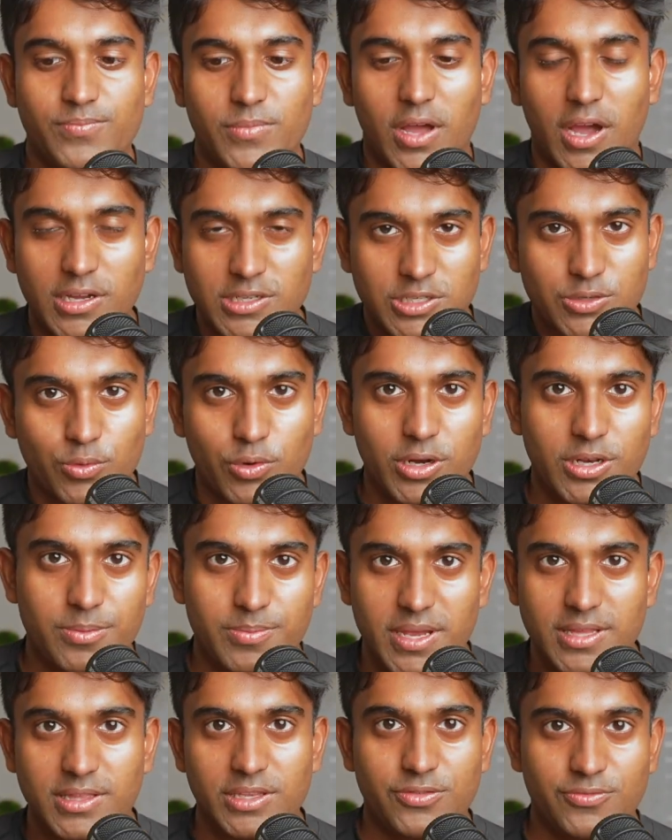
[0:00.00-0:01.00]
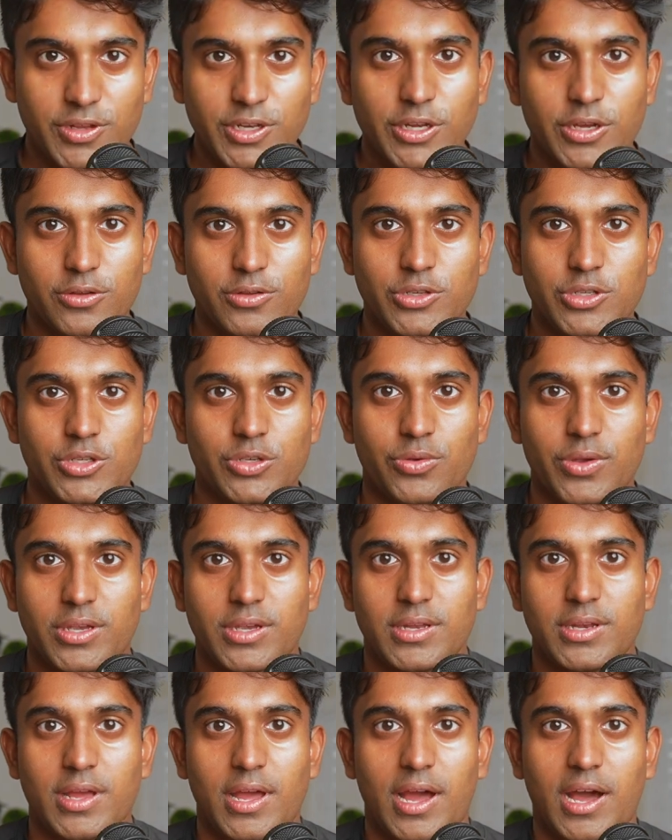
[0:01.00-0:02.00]
I just wanted to make this video so it
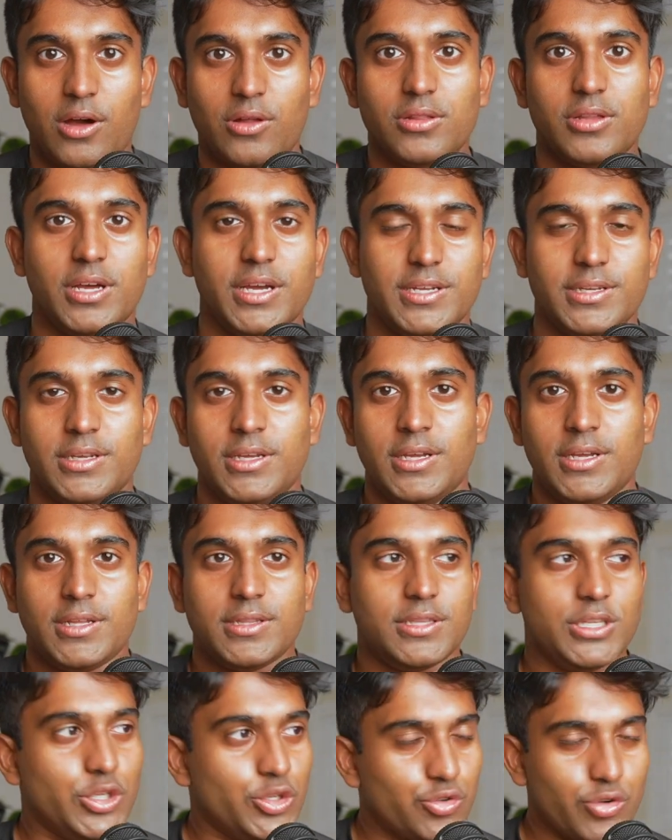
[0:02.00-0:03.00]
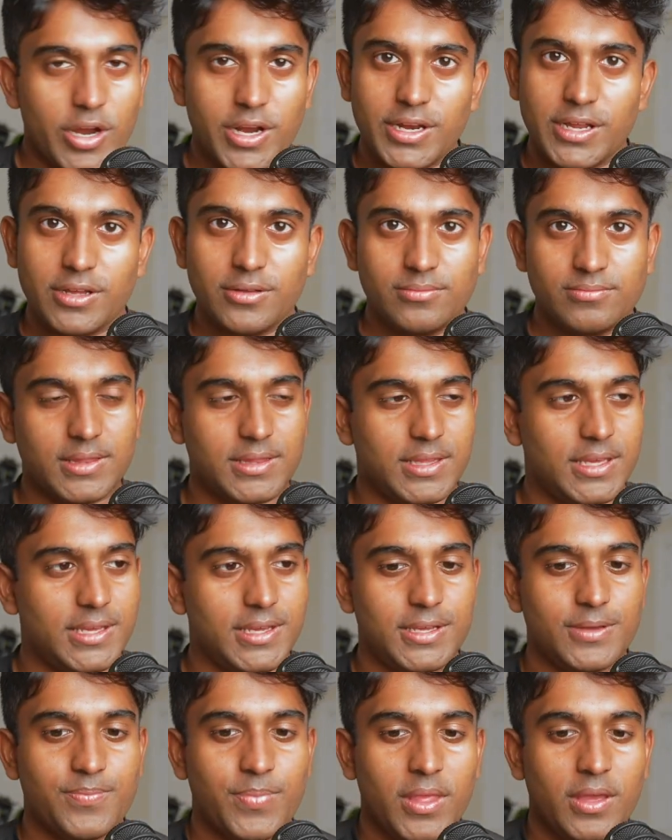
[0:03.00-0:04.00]
can outline the training,
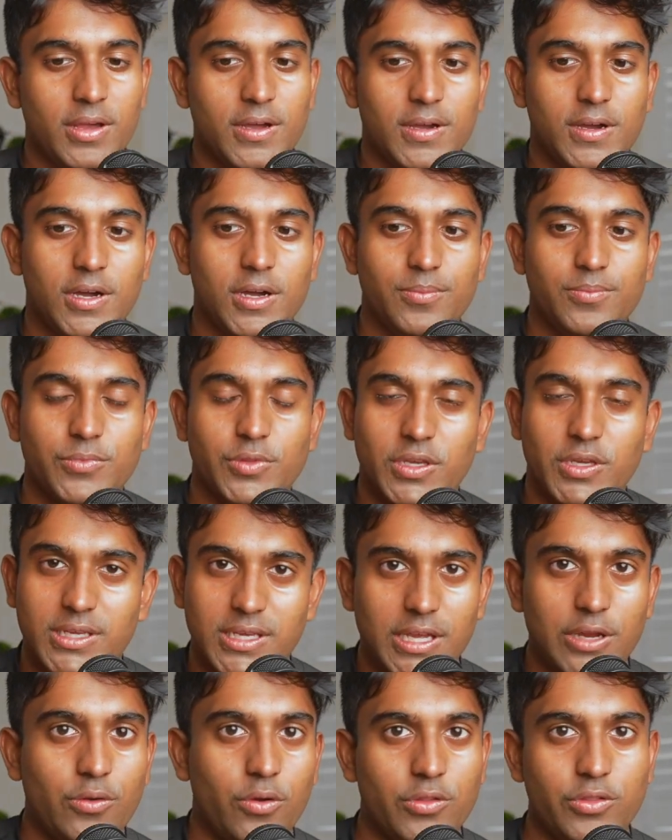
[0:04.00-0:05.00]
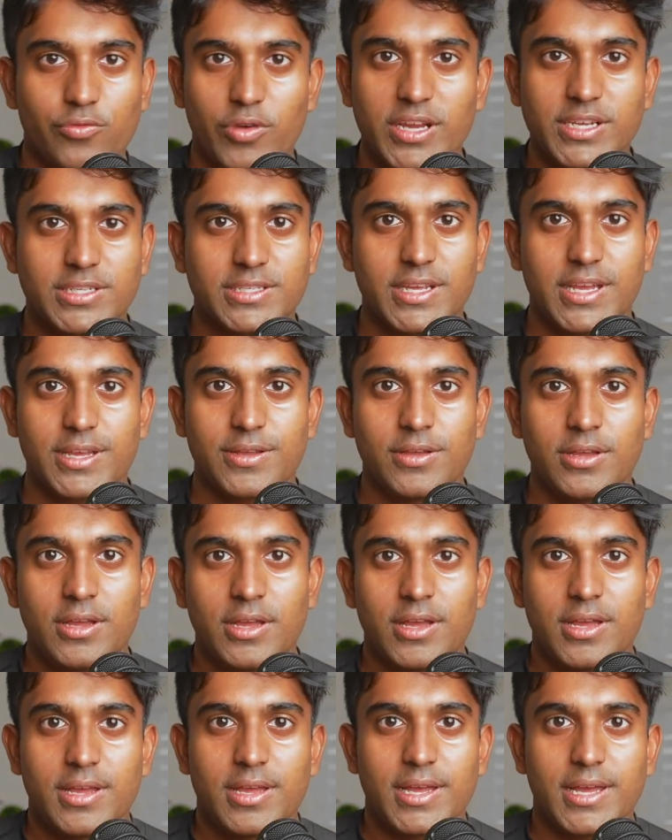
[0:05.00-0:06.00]
the gear on the race day,
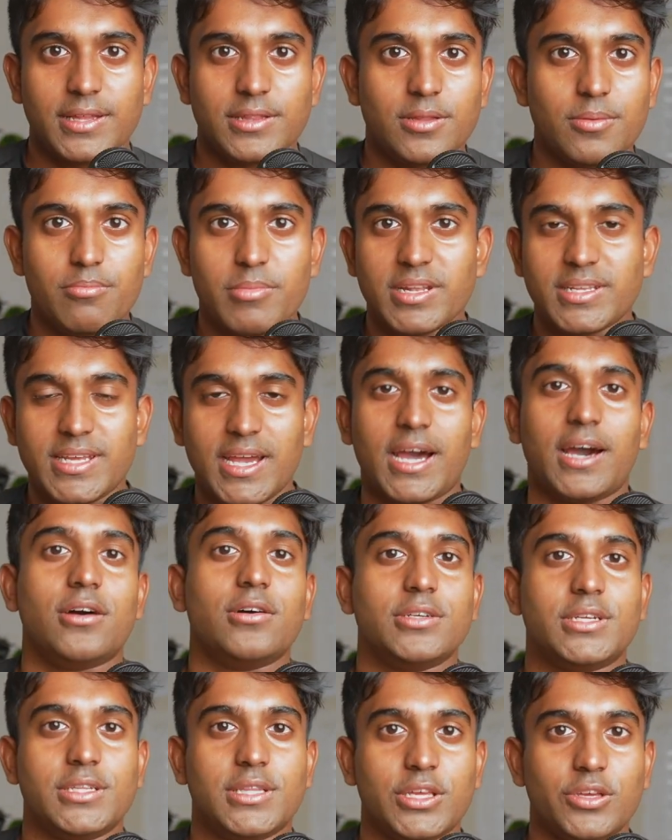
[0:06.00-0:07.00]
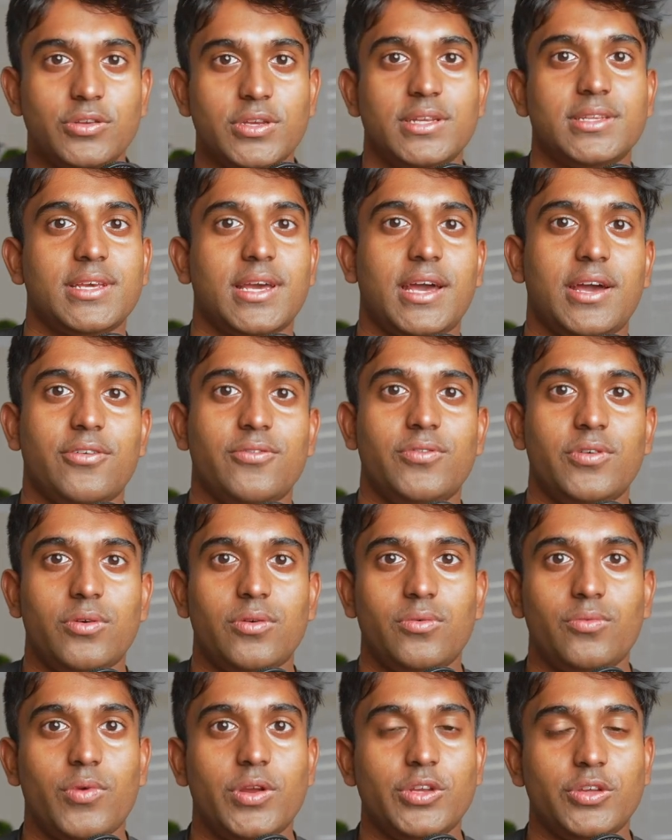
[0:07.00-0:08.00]
and the mentality that you need to have
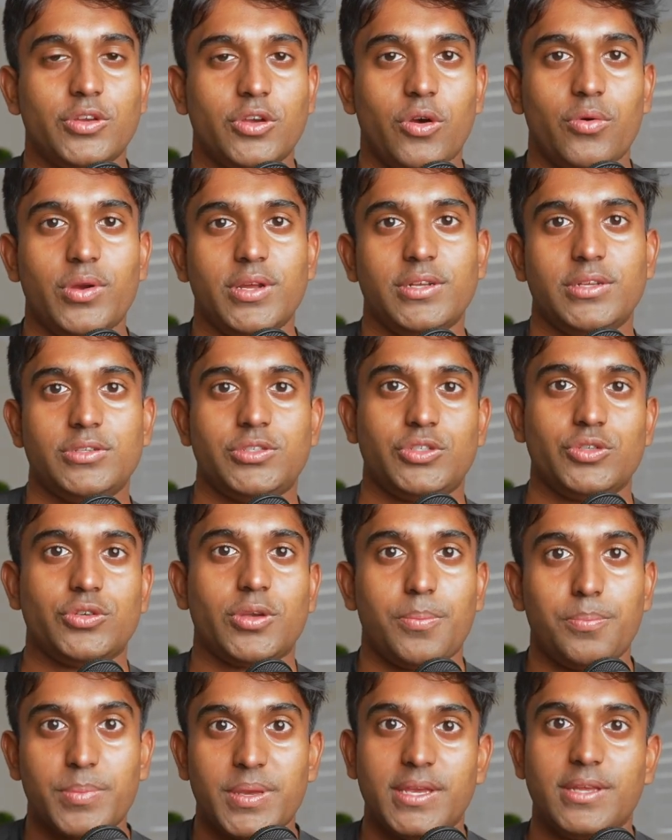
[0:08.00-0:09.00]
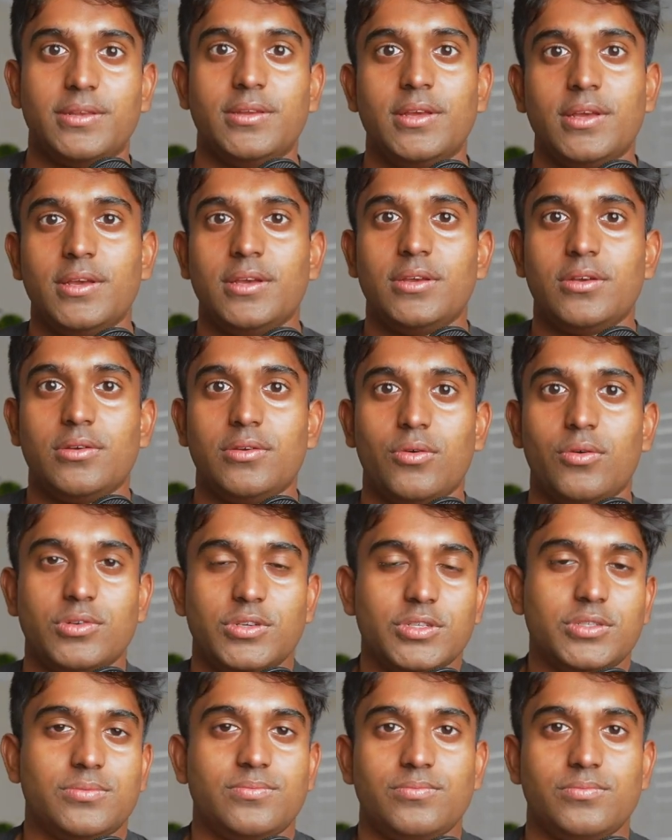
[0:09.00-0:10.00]
when you go in to compete or
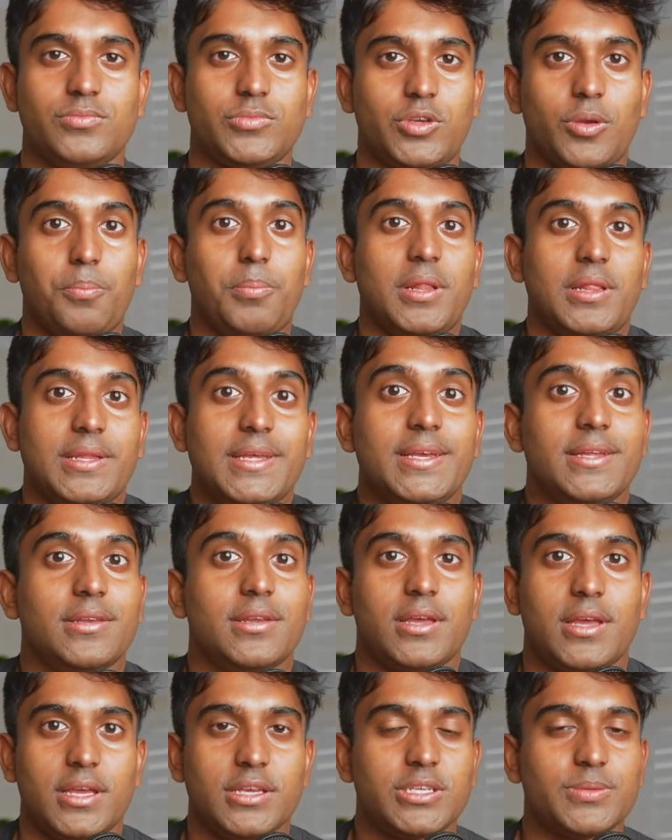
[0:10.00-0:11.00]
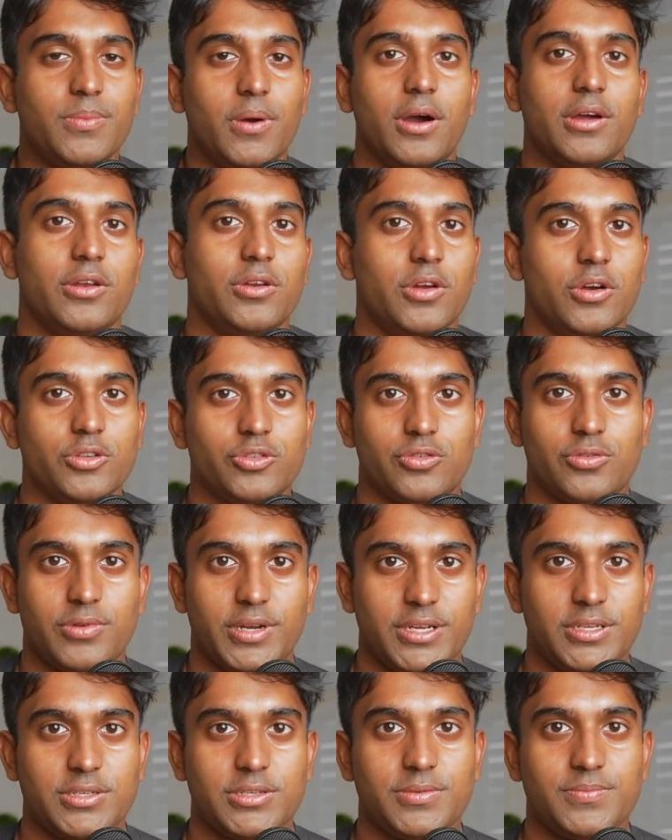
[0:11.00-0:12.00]
just complete a Spartan Ultra race.